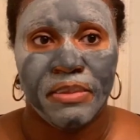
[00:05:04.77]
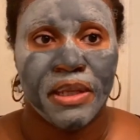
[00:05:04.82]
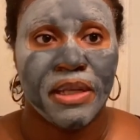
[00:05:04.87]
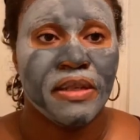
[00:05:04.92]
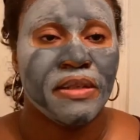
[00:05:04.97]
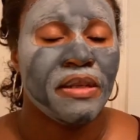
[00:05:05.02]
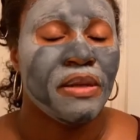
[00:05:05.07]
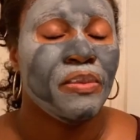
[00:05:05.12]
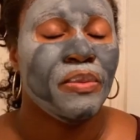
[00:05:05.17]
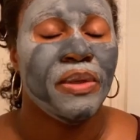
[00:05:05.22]

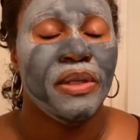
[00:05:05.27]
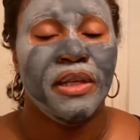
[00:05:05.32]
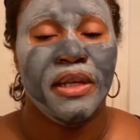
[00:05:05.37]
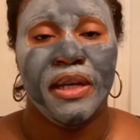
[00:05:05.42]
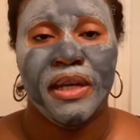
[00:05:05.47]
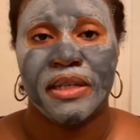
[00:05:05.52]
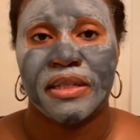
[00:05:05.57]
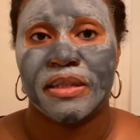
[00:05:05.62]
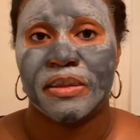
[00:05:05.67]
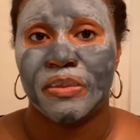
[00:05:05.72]
because I went and
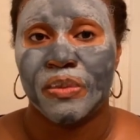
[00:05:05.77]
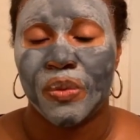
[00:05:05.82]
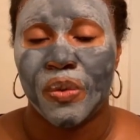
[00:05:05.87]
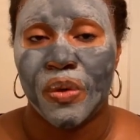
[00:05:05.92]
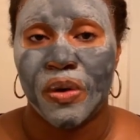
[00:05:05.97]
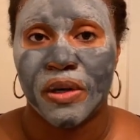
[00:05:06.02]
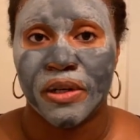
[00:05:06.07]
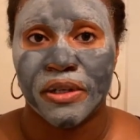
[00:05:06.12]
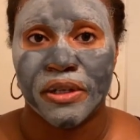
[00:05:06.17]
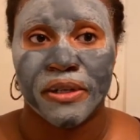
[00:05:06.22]
had some
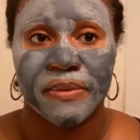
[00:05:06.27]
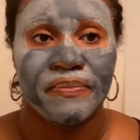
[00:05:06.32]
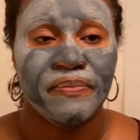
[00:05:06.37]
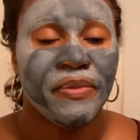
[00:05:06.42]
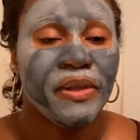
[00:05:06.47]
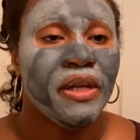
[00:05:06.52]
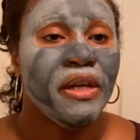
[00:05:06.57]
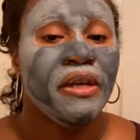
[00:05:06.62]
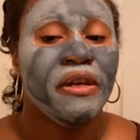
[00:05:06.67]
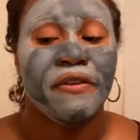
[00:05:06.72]
water,
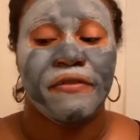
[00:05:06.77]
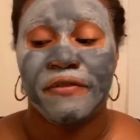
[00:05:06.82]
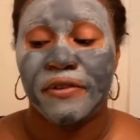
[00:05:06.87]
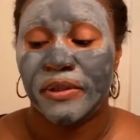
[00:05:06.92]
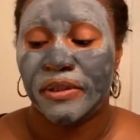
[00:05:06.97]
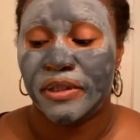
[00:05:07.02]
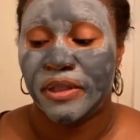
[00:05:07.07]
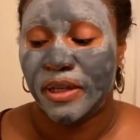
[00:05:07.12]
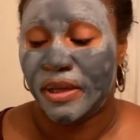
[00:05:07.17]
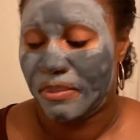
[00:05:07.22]

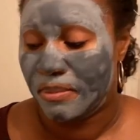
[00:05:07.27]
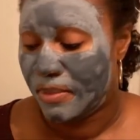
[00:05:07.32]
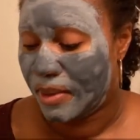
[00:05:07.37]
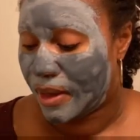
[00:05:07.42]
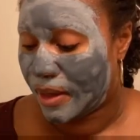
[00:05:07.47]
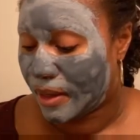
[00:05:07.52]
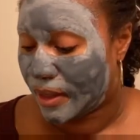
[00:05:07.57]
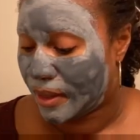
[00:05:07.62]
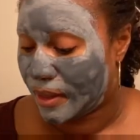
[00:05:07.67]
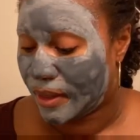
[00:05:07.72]
filled up
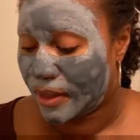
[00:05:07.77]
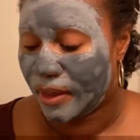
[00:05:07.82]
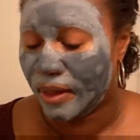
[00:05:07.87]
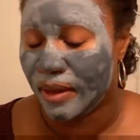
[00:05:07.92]
my